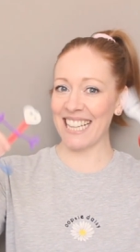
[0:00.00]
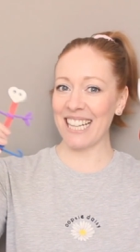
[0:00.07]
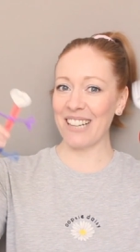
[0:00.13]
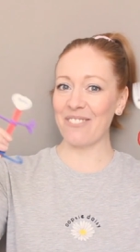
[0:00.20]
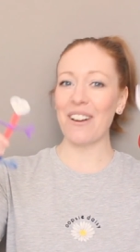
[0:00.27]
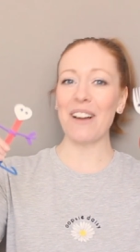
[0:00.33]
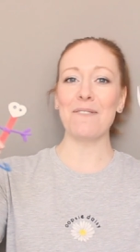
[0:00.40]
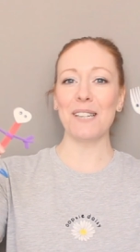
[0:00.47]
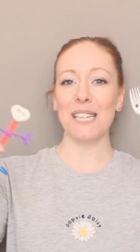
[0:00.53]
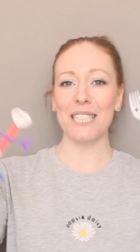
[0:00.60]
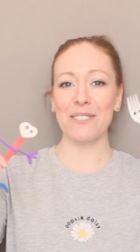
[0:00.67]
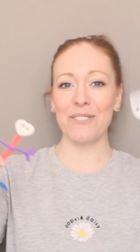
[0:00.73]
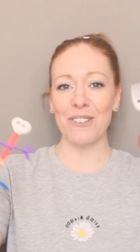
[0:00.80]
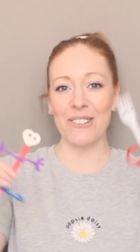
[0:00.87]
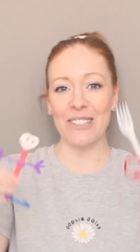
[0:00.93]
these
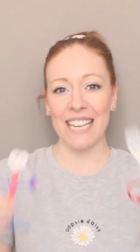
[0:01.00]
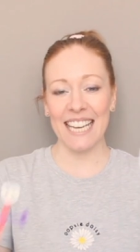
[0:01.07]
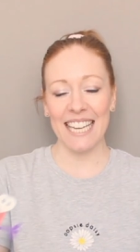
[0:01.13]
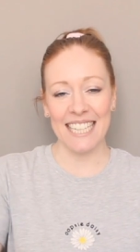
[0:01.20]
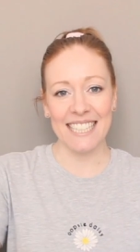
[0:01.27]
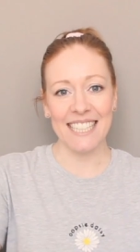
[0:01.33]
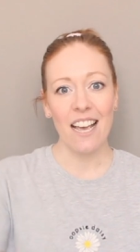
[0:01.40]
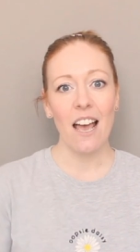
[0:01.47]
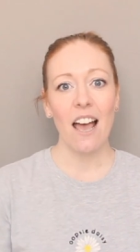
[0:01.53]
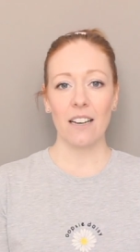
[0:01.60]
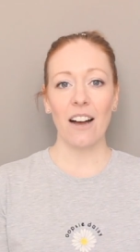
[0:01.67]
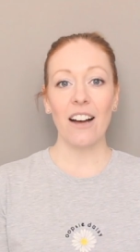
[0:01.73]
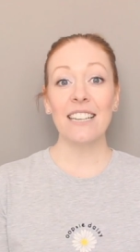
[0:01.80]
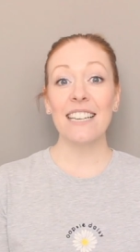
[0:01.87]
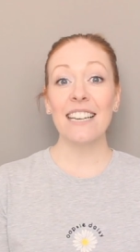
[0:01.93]
fabulous Forkies.
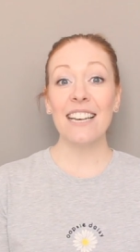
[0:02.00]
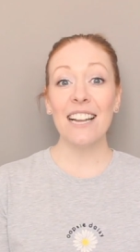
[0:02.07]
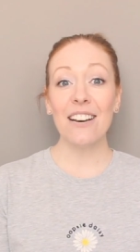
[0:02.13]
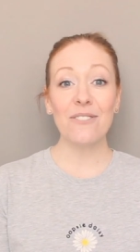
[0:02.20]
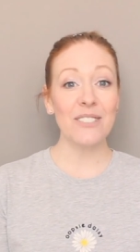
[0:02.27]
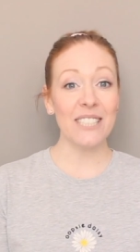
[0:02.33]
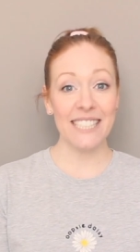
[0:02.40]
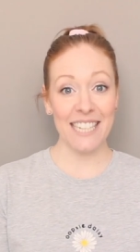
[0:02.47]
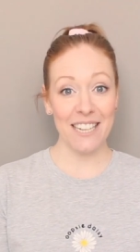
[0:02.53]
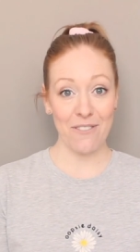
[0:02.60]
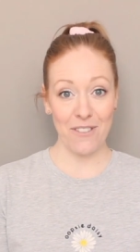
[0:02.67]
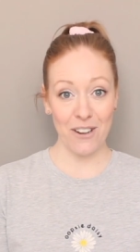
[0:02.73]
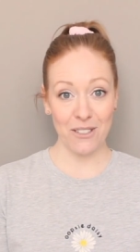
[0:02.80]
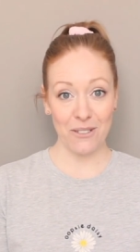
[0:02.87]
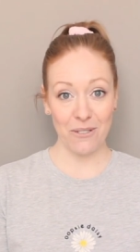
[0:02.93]
I'd love to see a
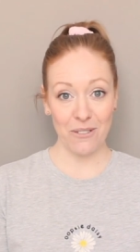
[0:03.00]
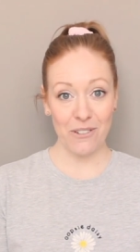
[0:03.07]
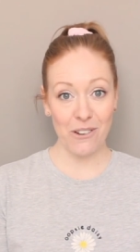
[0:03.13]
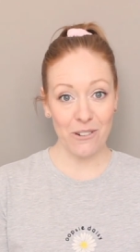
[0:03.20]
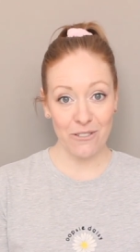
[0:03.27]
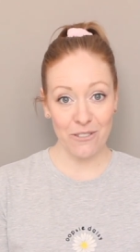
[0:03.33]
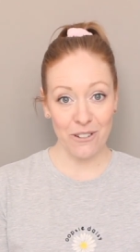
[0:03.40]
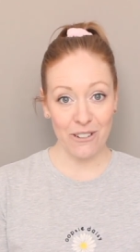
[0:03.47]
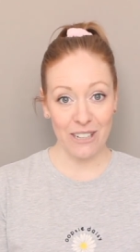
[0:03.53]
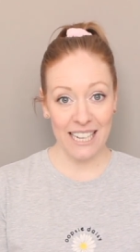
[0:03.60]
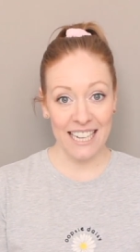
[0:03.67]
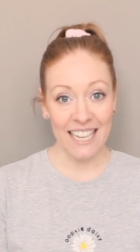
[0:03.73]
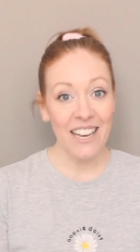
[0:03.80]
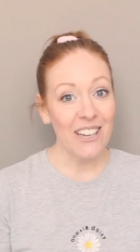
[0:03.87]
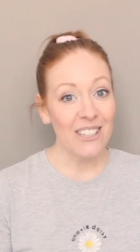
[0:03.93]
photo of your
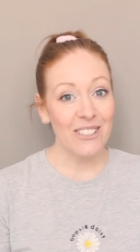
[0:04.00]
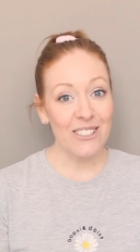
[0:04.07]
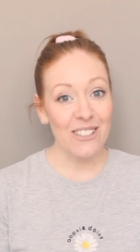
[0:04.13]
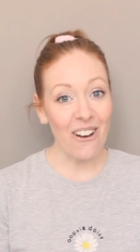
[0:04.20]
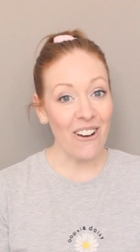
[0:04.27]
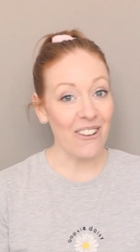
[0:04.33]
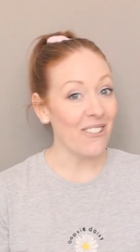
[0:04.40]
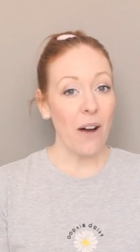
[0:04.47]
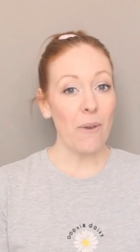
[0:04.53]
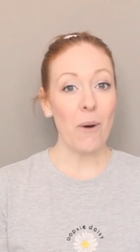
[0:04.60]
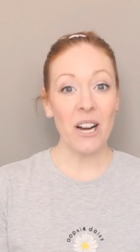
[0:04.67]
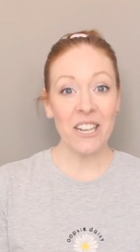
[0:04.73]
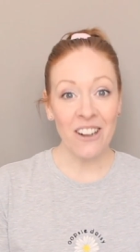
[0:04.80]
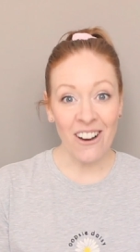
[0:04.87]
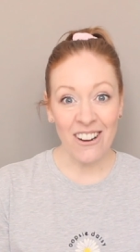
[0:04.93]
Forky. So
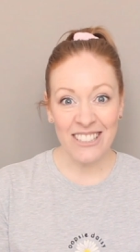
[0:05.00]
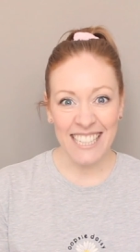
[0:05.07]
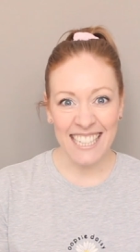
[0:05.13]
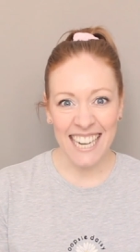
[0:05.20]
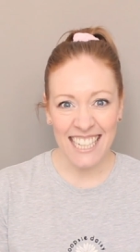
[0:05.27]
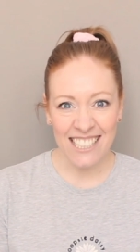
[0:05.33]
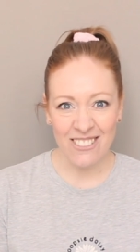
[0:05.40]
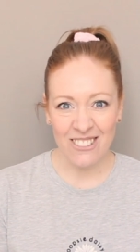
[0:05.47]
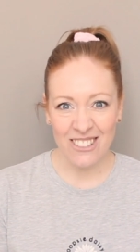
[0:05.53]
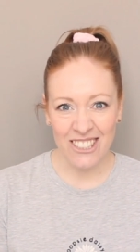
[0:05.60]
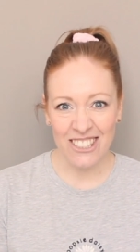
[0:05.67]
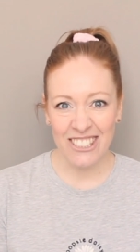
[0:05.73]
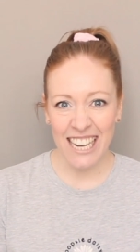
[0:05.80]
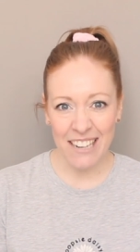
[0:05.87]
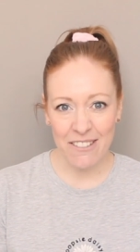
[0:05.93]
why not ask an adult to
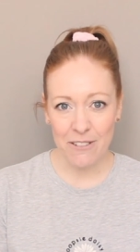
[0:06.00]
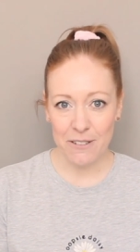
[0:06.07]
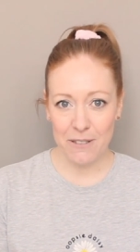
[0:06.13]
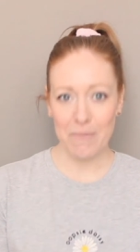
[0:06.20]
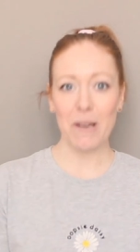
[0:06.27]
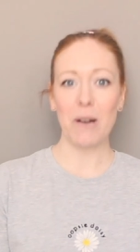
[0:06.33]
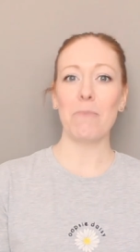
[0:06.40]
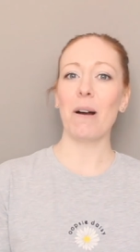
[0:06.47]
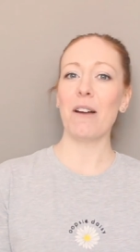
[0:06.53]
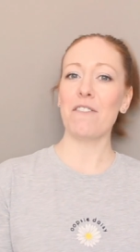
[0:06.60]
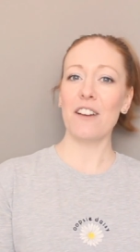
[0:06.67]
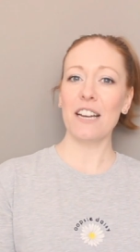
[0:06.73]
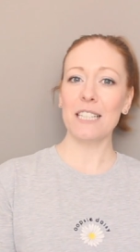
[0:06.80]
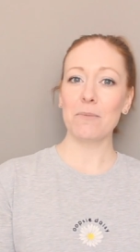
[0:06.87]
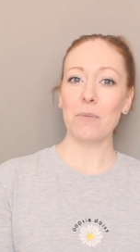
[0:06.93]
share it with me on my
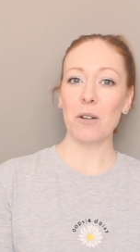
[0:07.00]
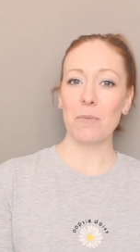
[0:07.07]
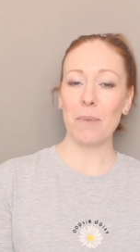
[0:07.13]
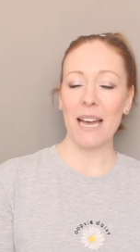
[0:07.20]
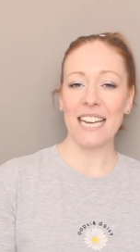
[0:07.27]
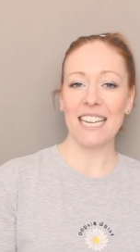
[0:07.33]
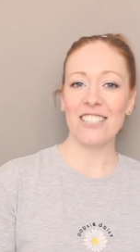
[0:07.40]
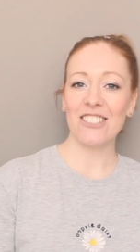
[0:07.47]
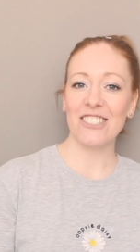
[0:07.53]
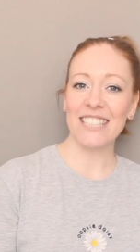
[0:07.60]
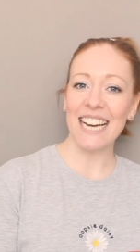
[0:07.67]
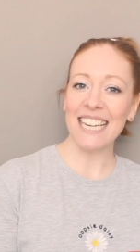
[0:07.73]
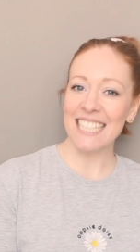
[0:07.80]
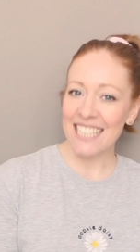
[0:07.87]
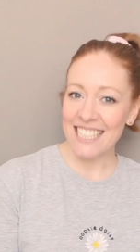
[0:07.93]
Facebook page,
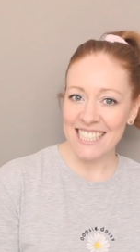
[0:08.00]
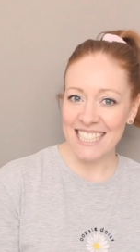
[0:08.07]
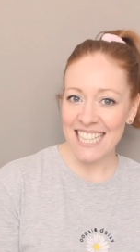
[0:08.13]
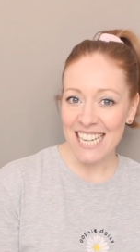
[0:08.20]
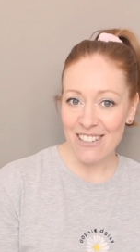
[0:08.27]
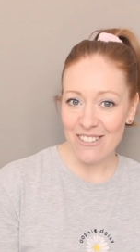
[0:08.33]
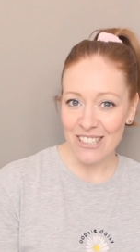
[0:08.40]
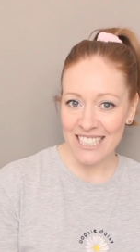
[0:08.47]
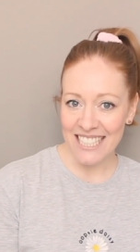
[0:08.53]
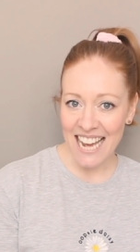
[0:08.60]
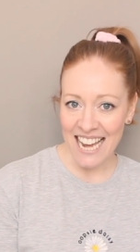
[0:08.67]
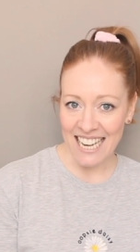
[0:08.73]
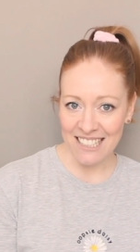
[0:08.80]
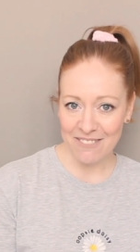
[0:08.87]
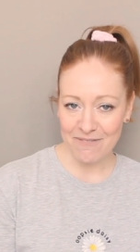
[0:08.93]
Danny's Secret
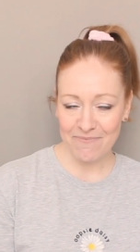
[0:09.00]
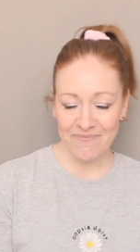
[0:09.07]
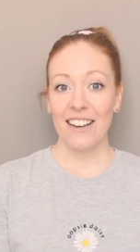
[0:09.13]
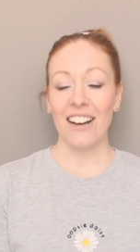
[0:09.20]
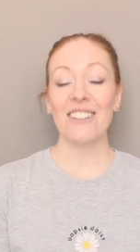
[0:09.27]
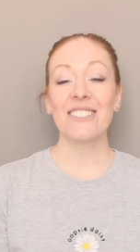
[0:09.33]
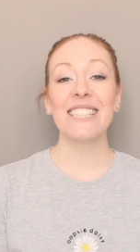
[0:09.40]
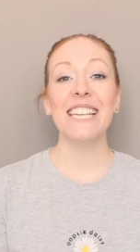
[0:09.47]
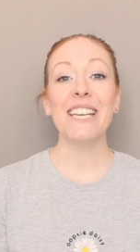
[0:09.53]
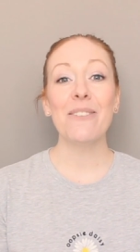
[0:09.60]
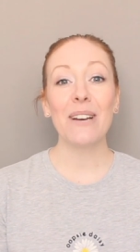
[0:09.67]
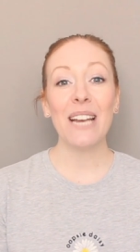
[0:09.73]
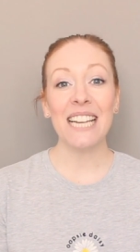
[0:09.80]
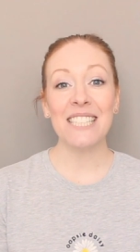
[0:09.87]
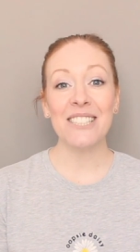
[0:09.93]
Den. I'll see
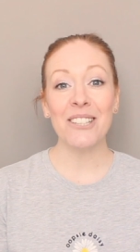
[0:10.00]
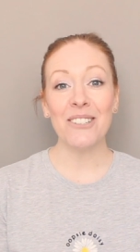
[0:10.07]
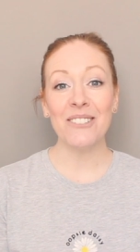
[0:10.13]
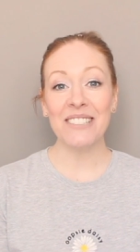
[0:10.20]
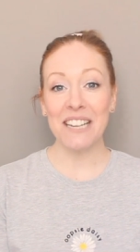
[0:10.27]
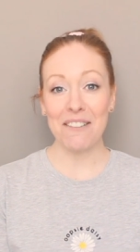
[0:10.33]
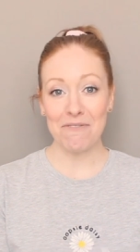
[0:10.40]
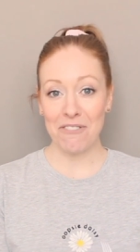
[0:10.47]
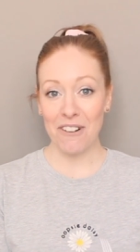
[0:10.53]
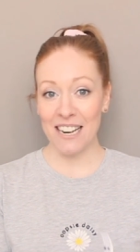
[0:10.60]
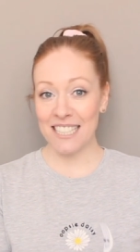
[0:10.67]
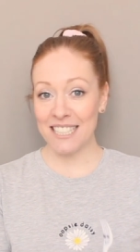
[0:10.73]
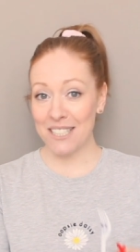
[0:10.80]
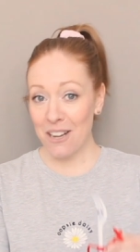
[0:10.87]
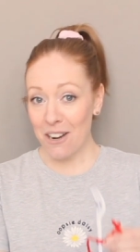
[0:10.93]
you again soon, den
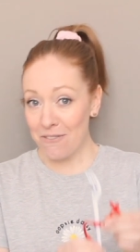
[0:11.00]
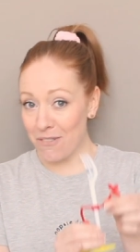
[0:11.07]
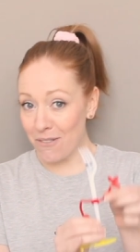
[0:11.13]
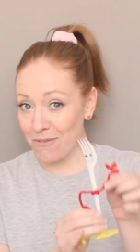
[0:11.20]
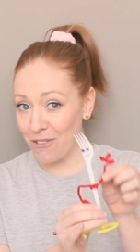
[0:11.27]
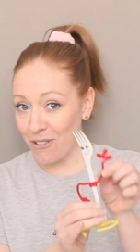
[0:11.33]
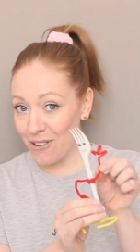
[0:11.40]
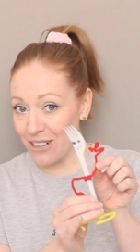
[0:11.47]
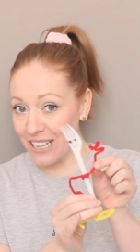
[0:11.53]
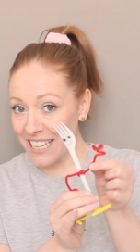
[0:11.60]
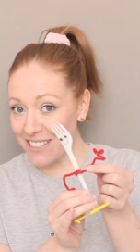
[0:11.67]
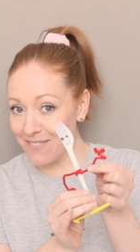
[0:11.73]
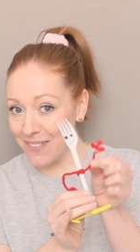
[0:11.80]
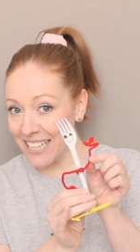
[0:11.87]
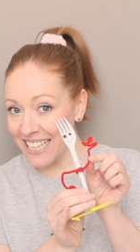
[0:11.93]
friends. From Forky
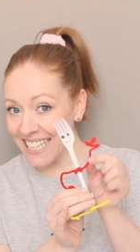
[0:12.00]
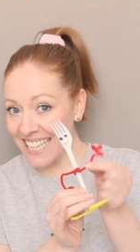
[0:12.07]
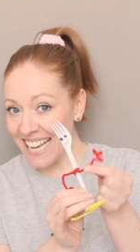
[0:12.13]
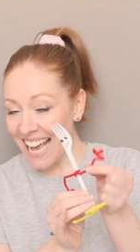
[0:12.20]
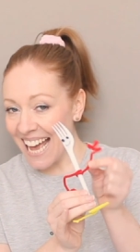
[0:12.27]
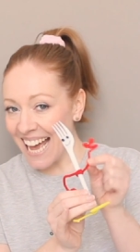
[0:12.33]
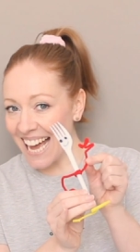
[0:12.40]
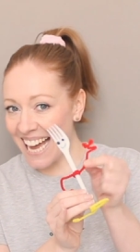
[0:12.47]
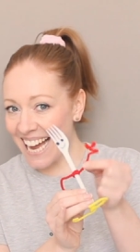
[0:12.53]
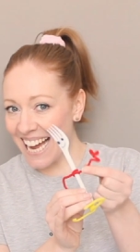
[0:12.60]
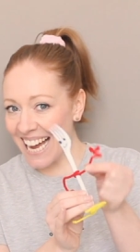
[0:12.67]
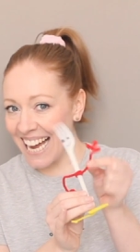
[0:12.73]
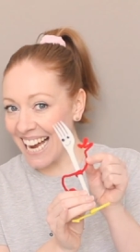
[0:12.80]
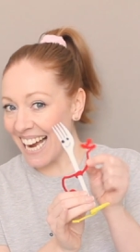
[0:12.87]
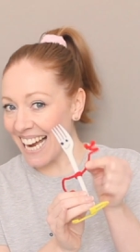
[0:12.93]
and me,
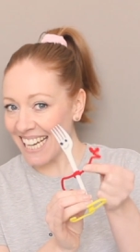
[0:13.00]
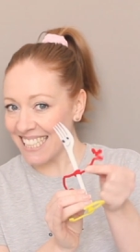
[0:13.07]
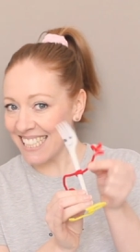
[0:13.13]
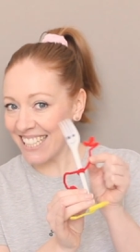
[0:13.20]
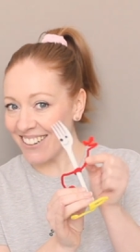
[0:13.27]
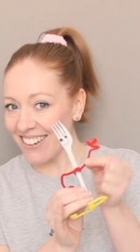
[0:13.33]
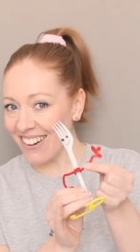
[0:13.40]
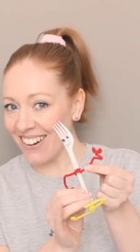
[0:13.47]
adios.